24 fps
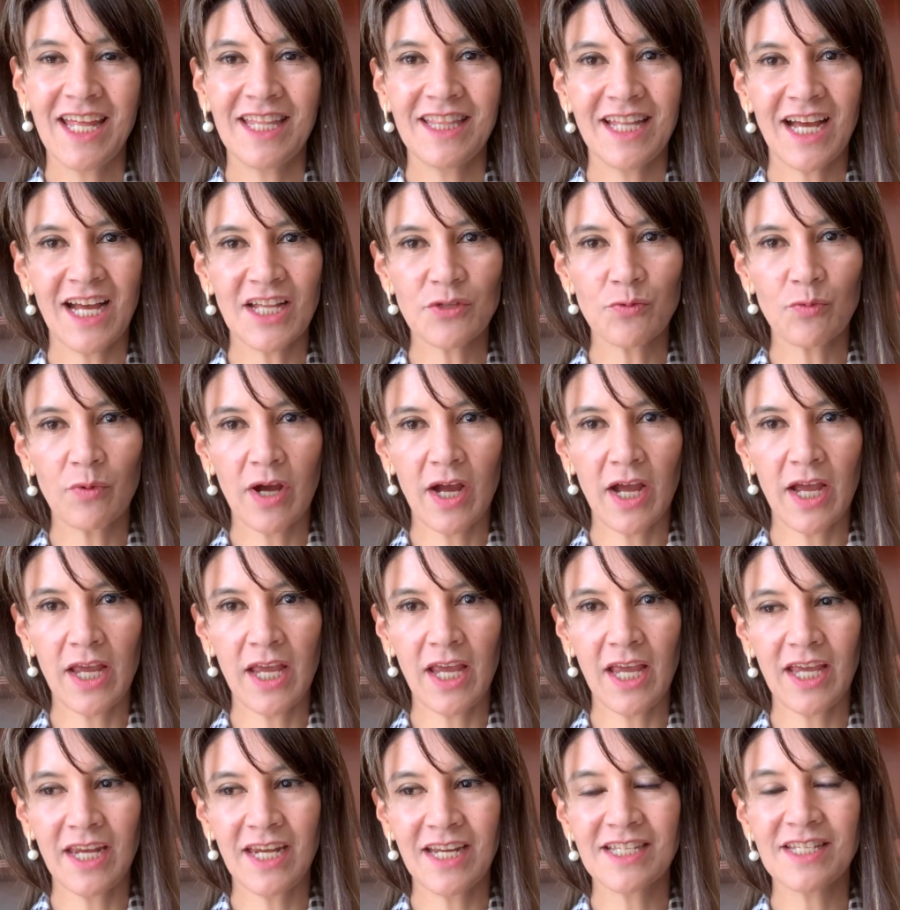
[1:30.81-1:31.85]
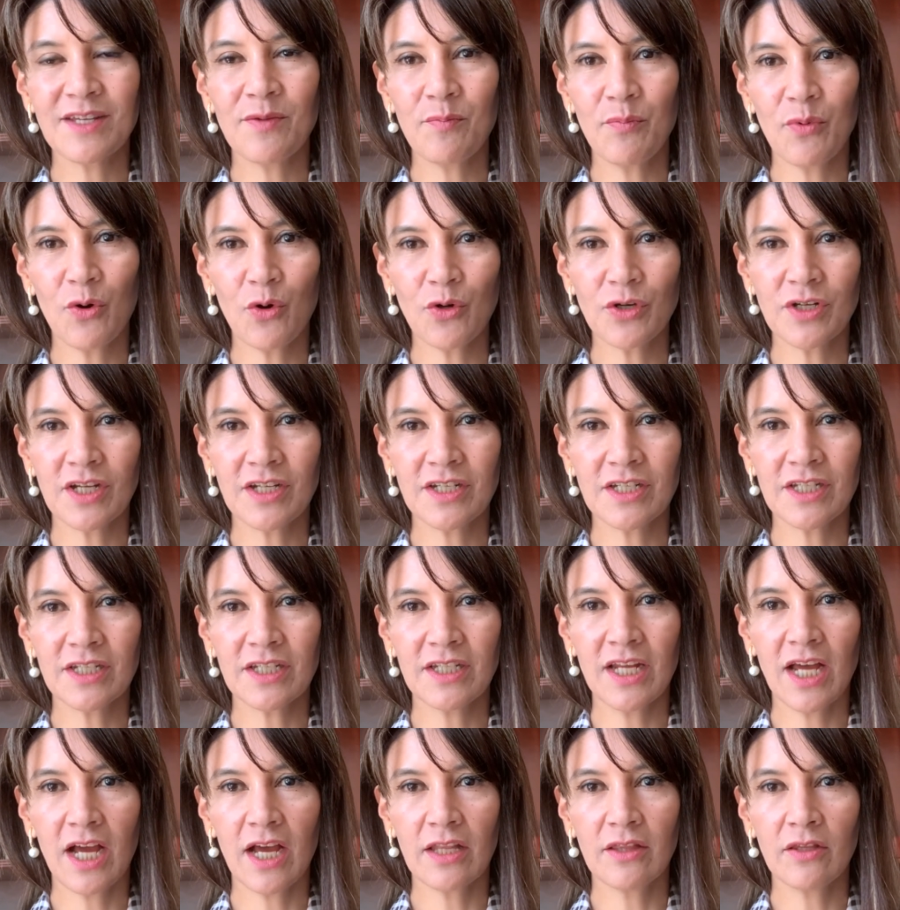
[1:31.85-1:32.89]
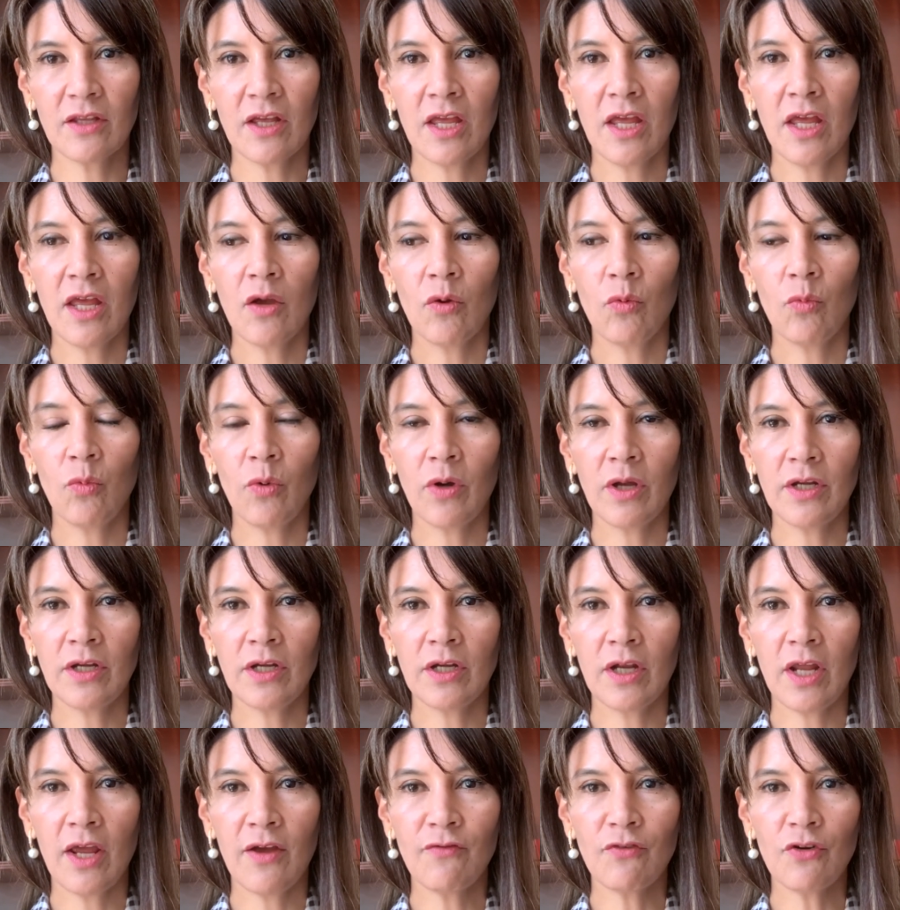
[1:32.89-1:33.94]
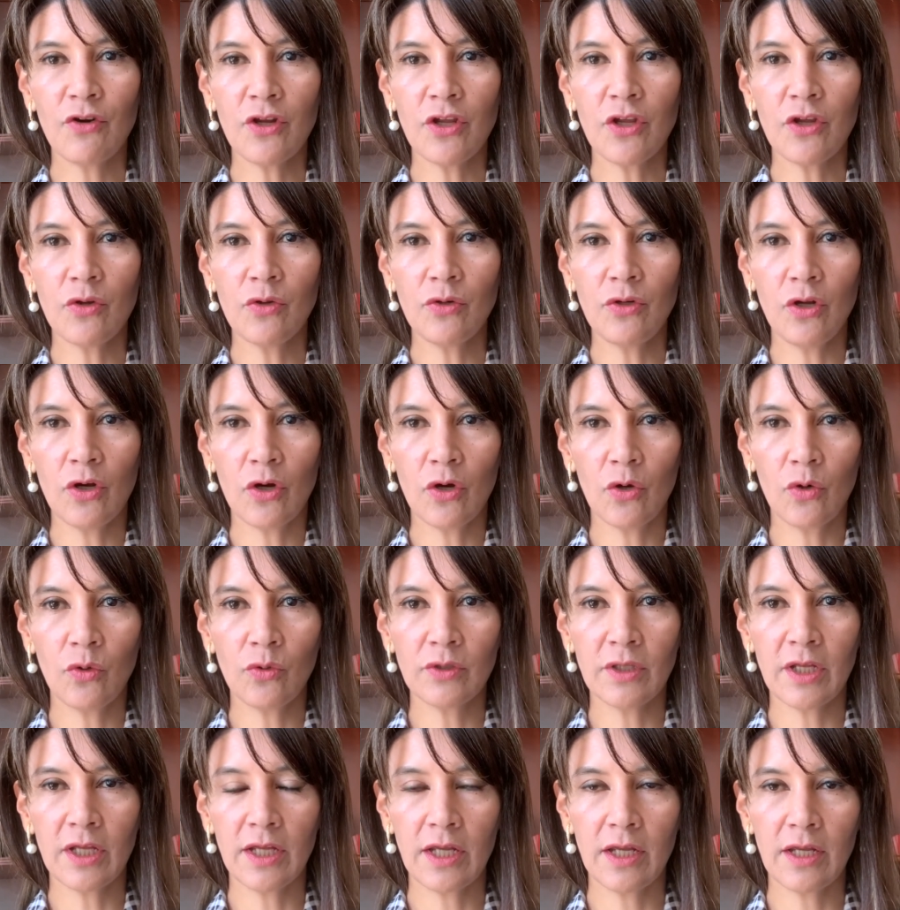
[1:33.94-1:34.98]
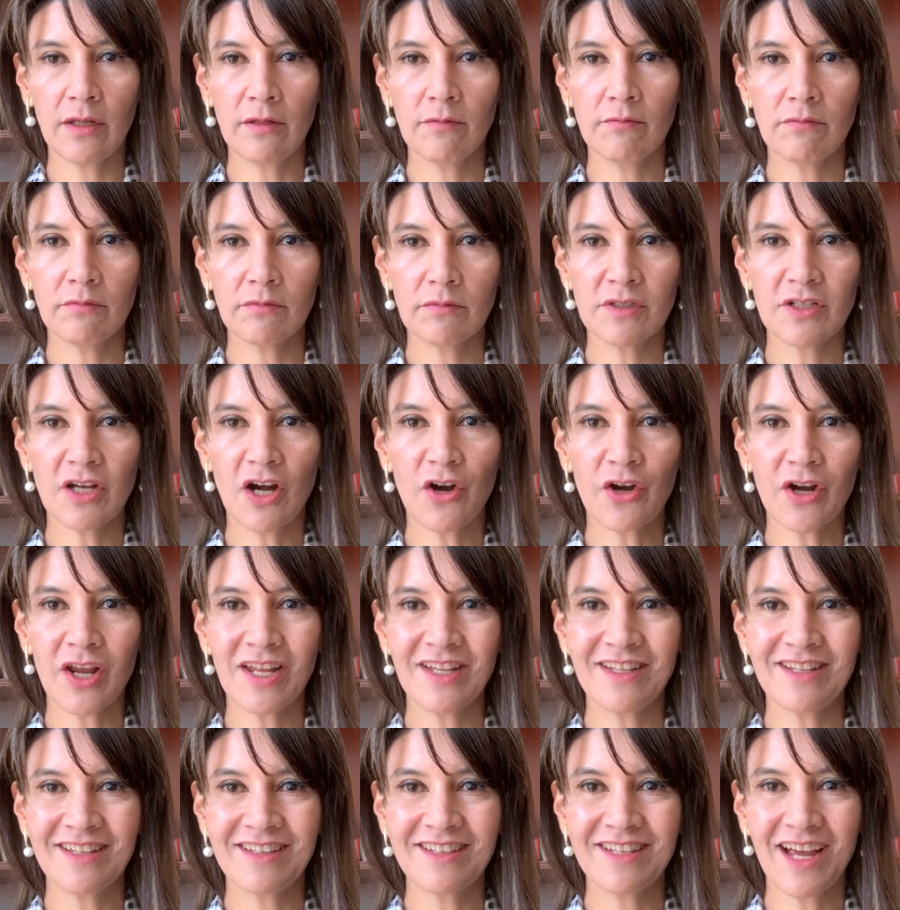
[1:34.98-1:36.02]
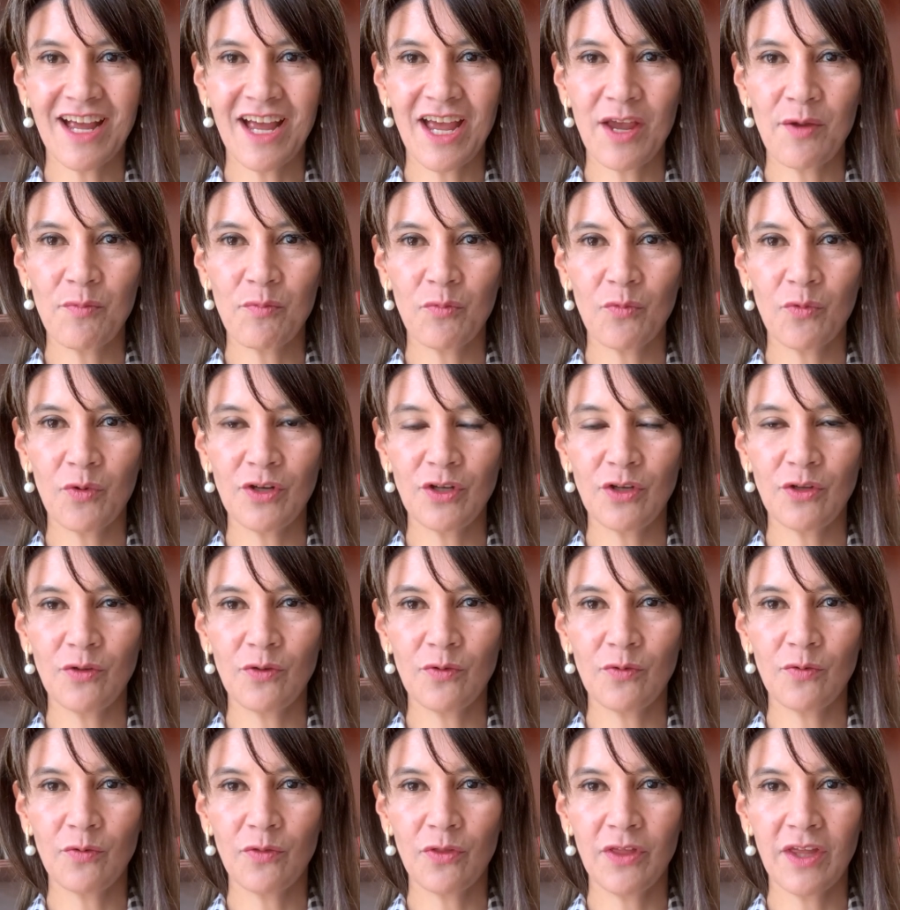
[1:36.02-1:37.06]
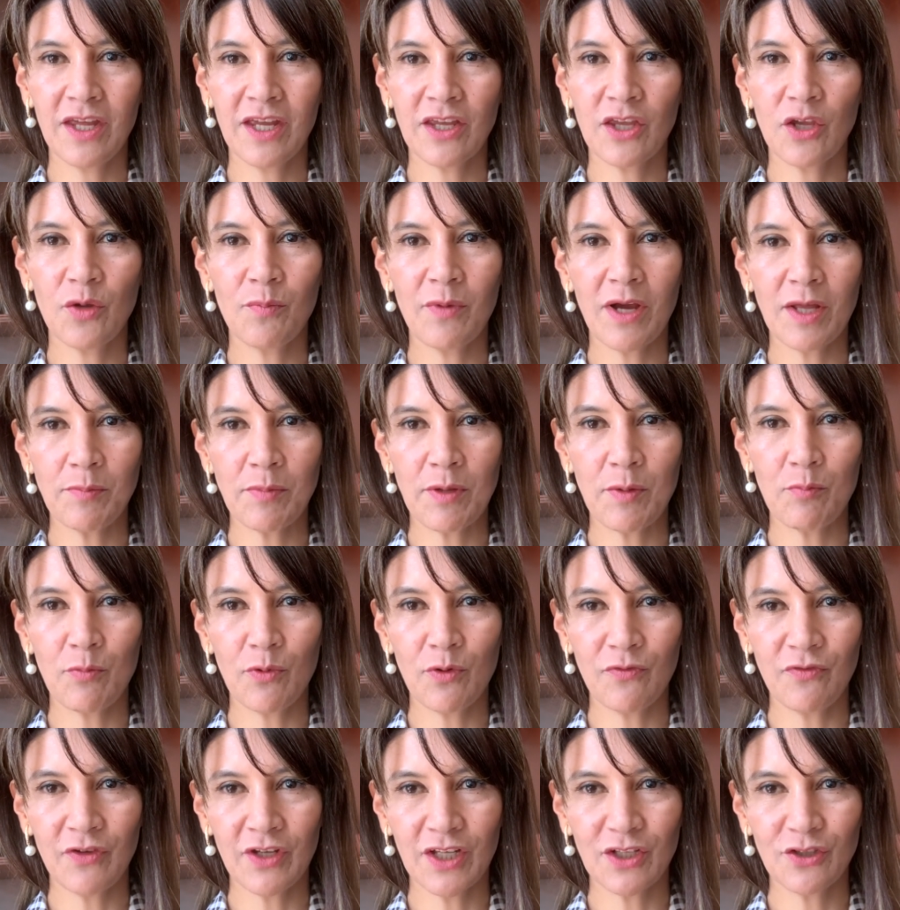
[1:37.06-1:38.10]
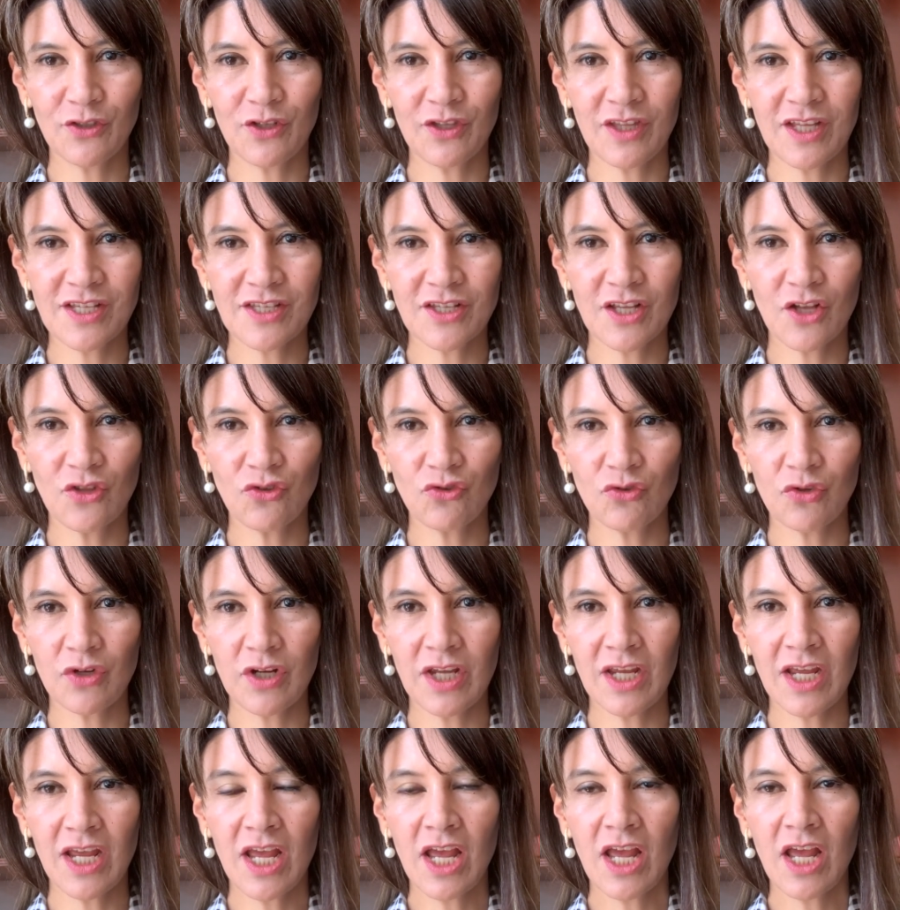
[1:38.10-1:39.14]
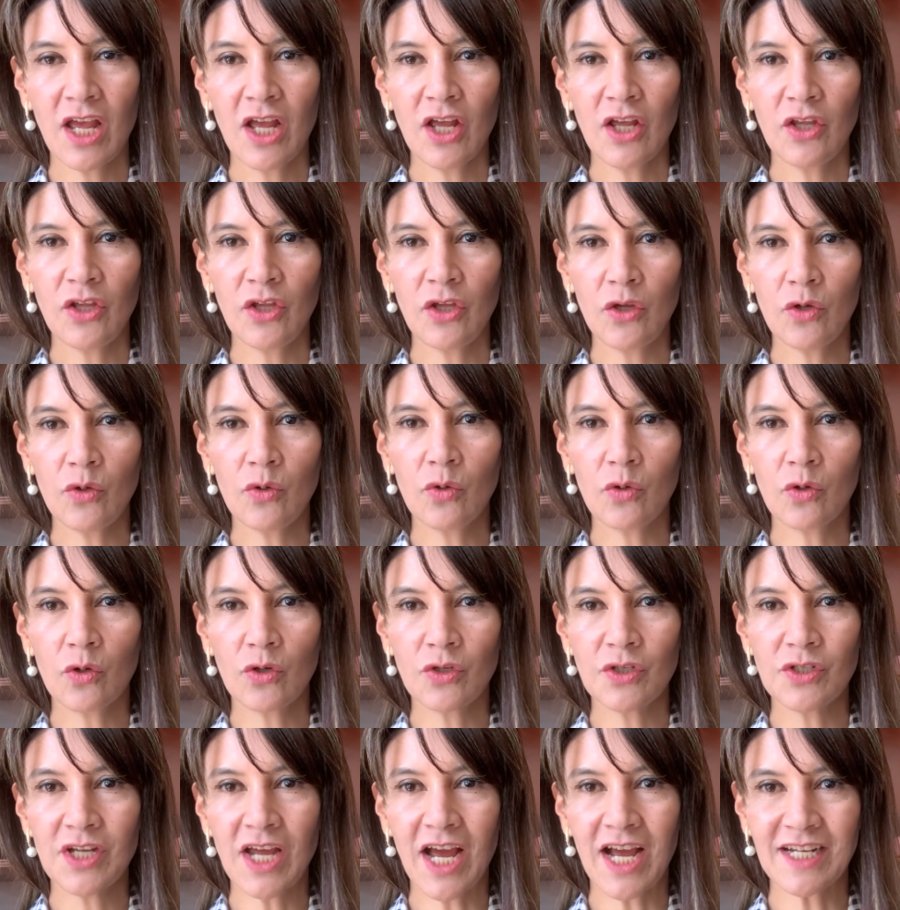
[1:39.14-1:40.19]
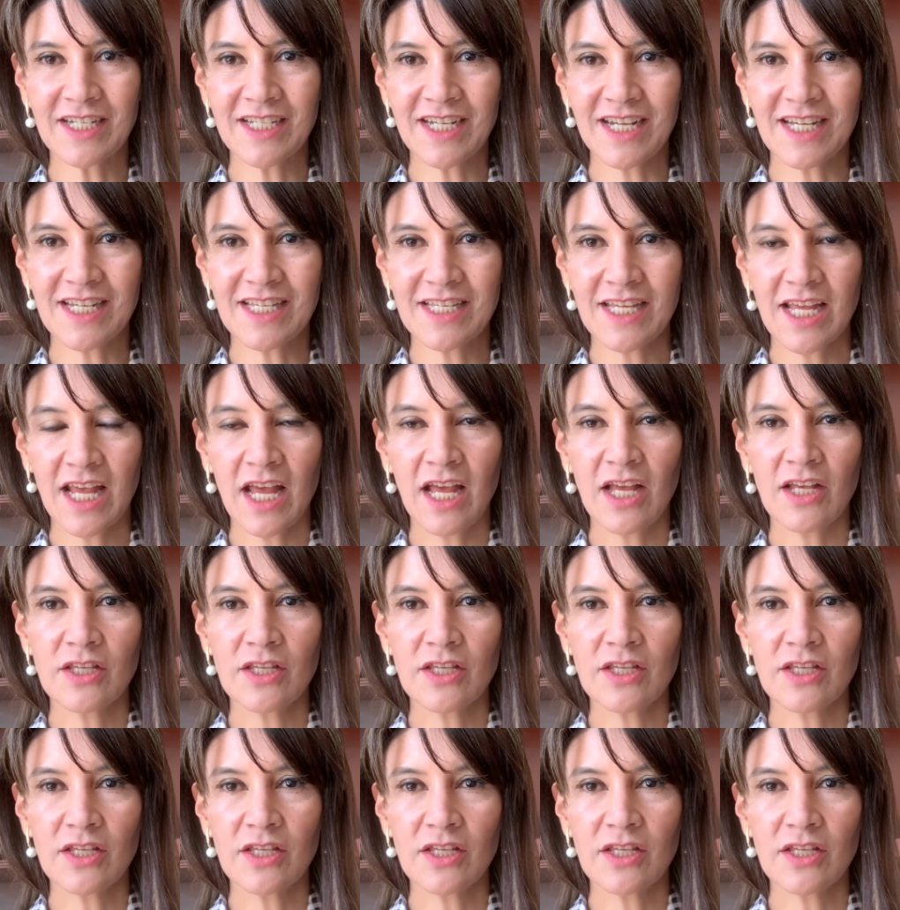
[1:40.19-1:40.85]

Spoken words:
That's why it is important that whenever you know the target time when you think you might be moving into this country, you contact us.